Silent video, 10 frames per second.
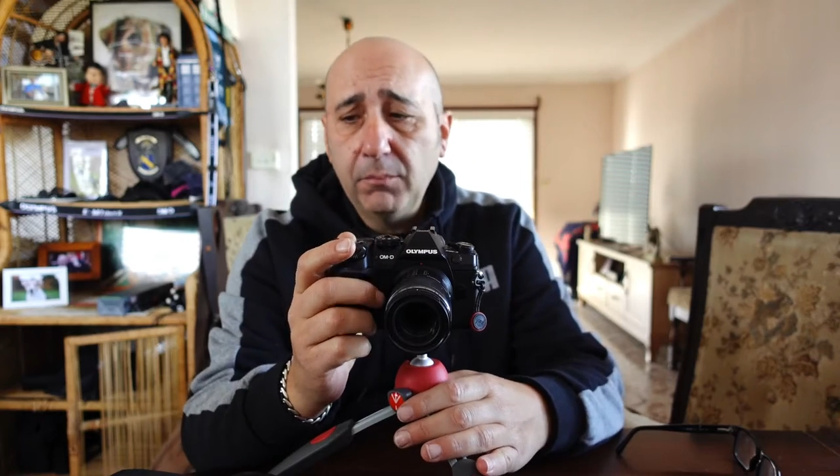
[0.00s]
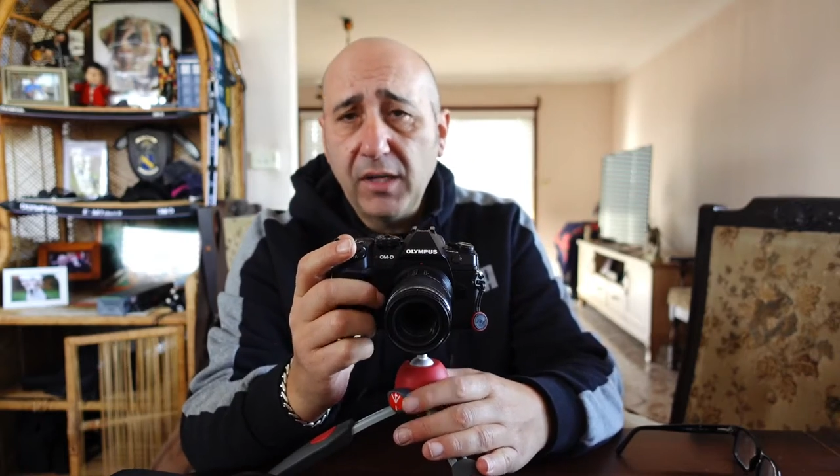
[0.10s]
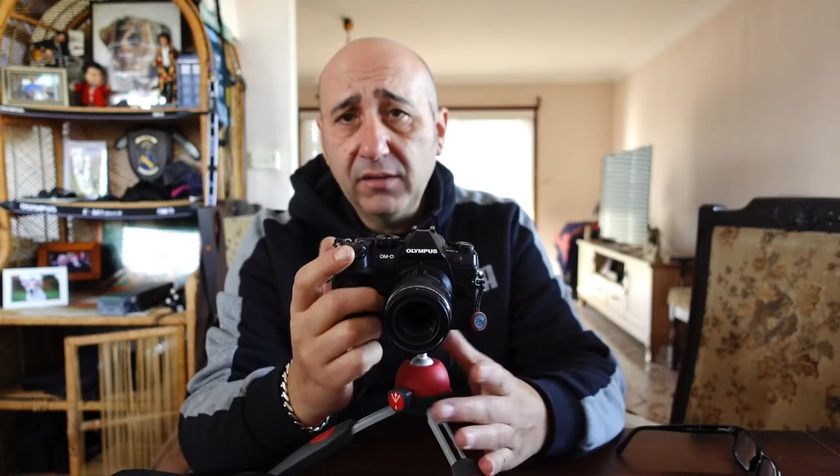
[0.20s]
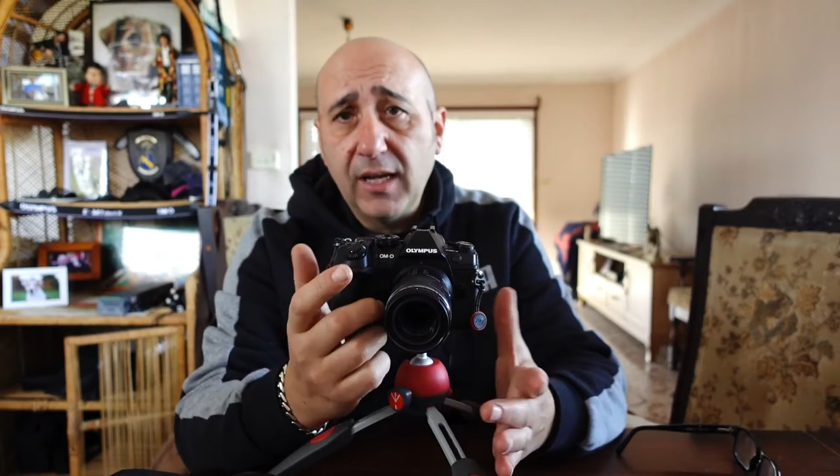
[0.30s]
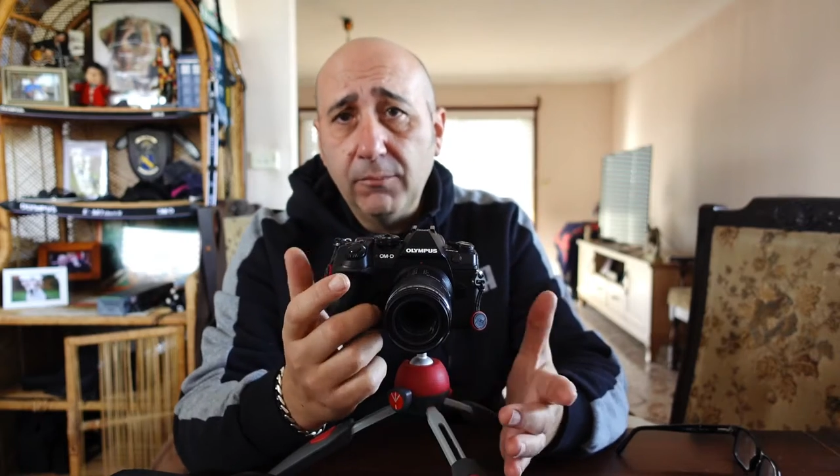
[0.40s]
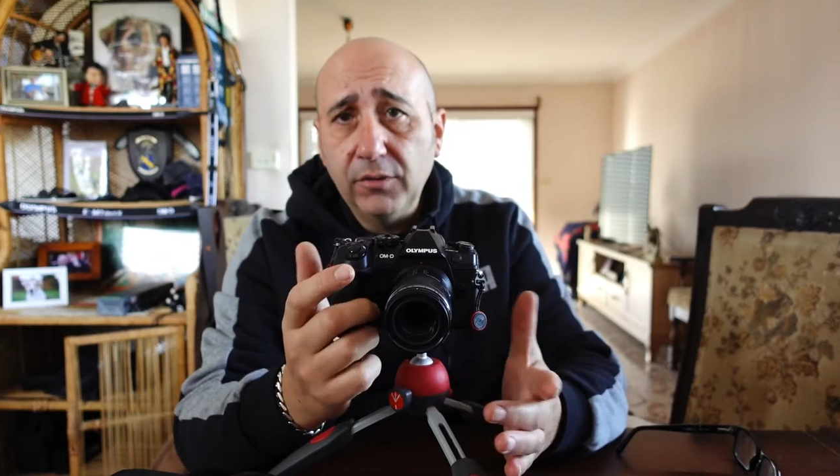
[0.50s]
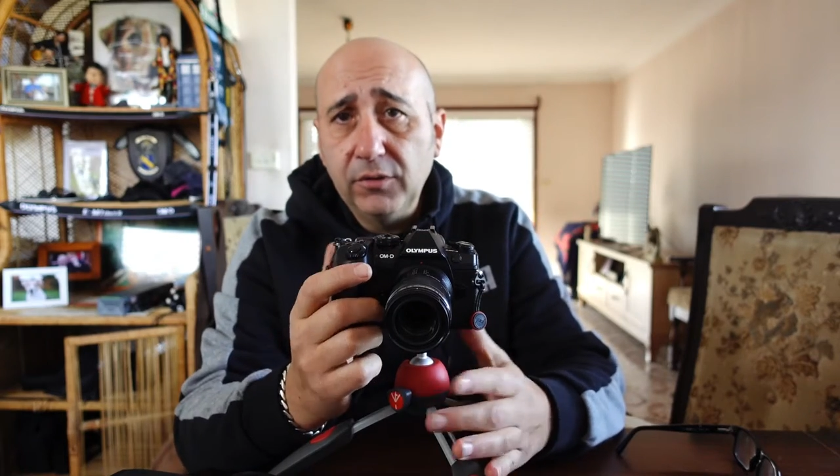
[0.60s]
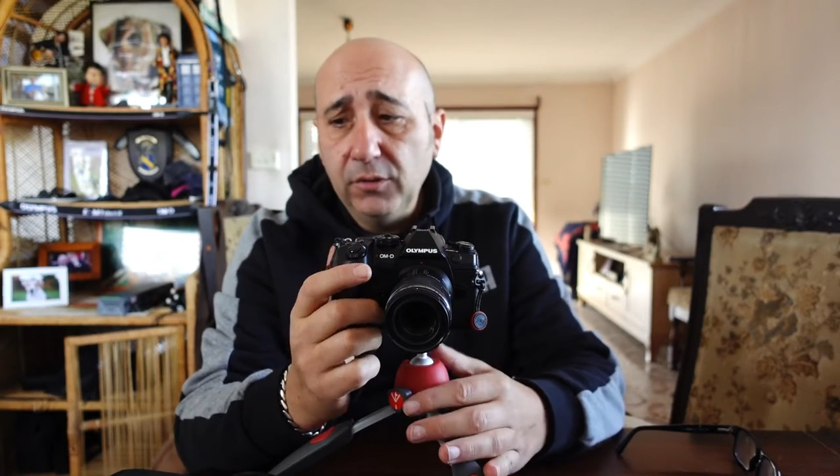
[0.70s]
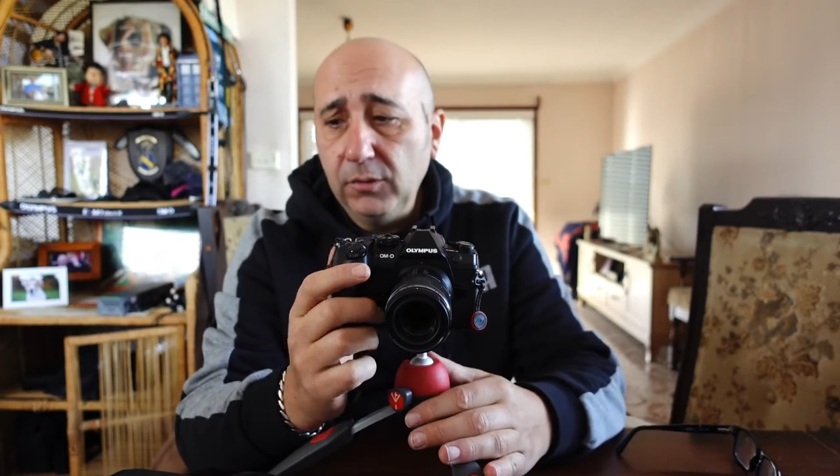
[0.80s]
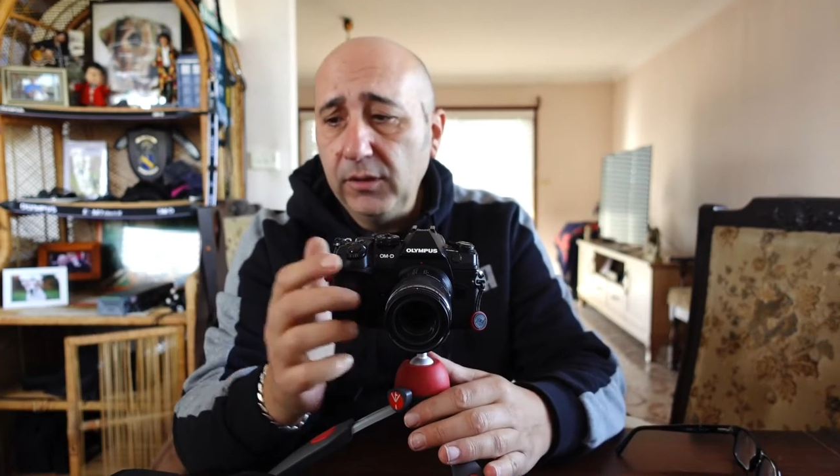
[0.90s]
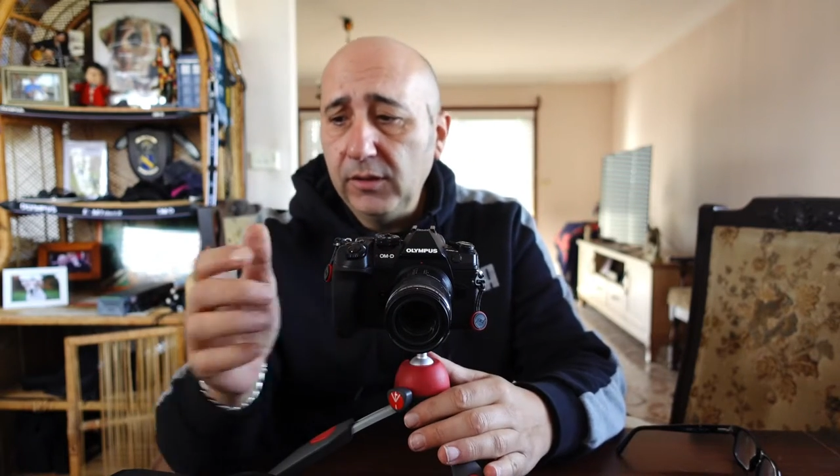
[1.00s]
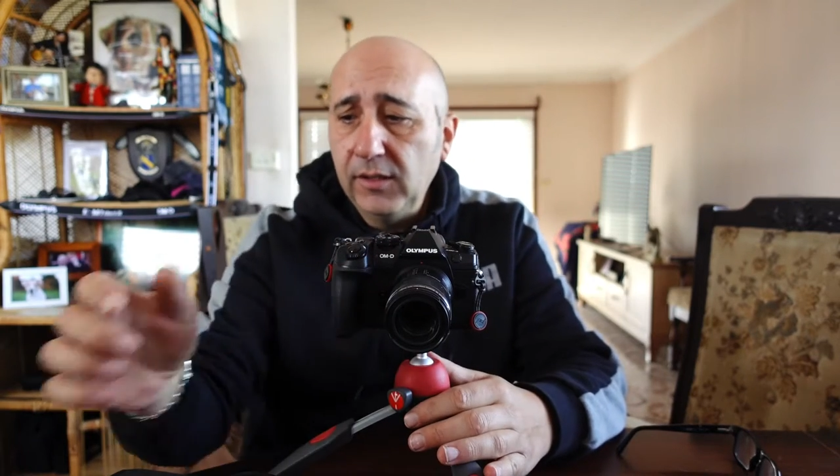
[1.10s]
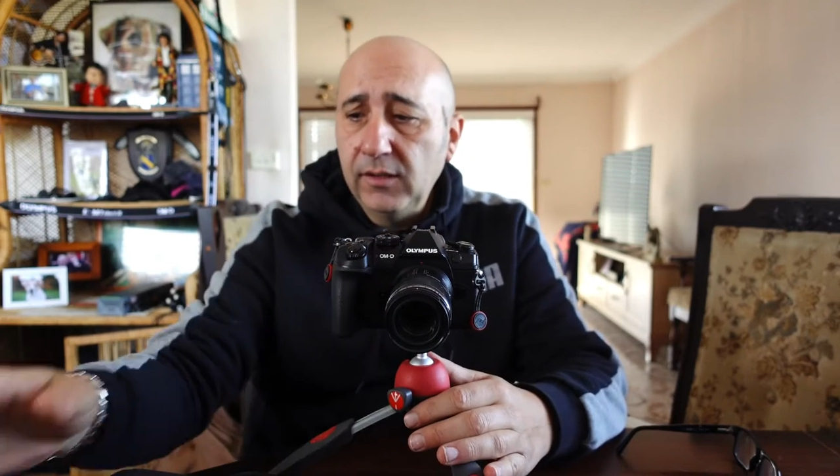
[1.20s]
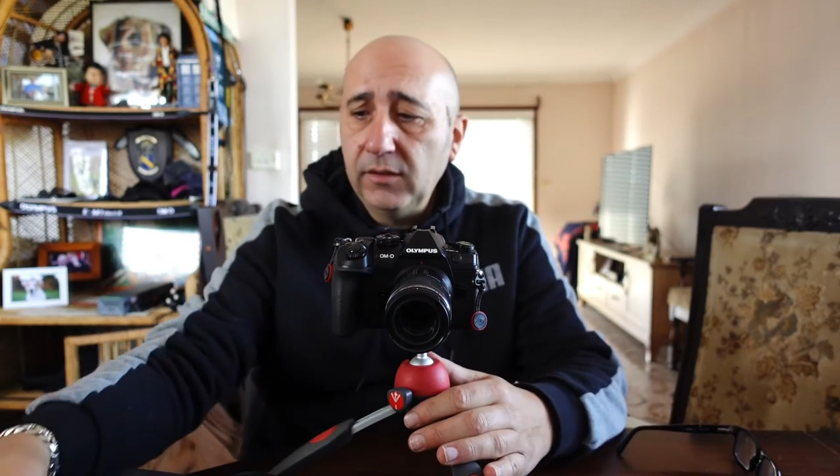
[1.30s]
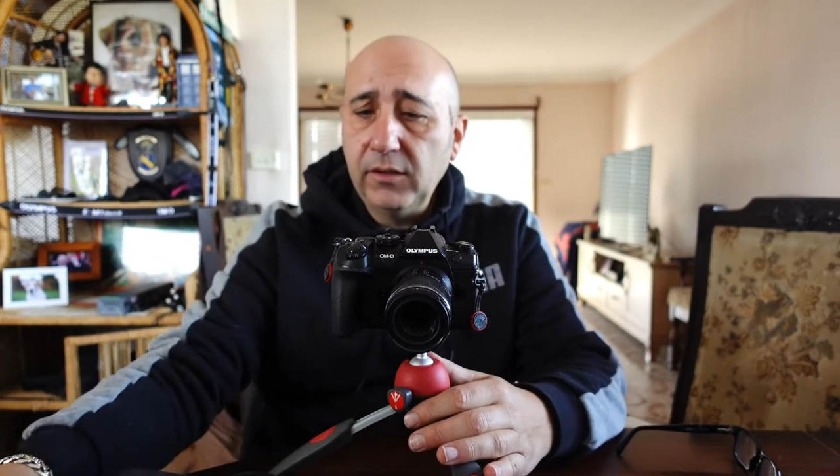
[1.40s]
Most cameras do it
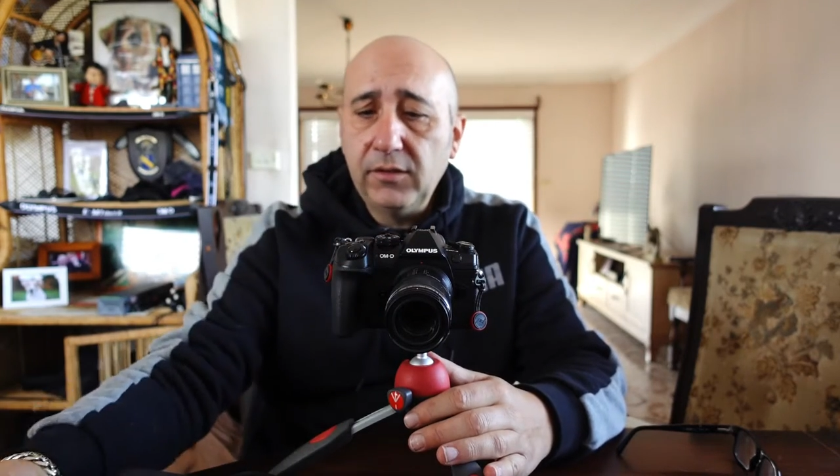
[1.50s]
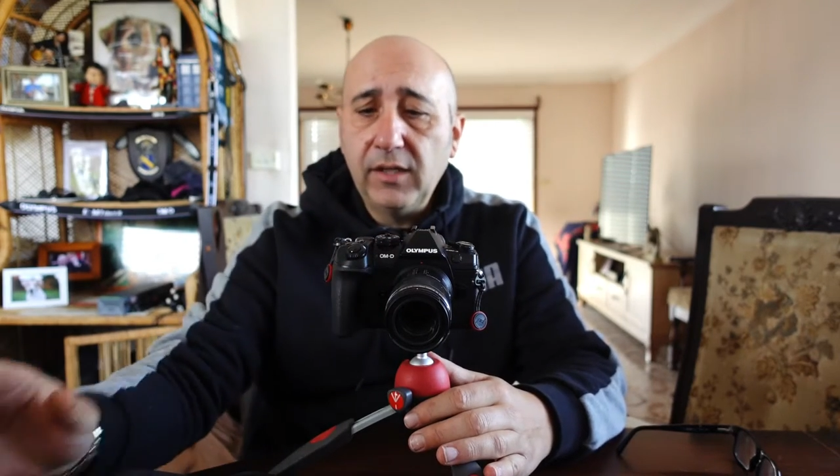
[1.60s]
these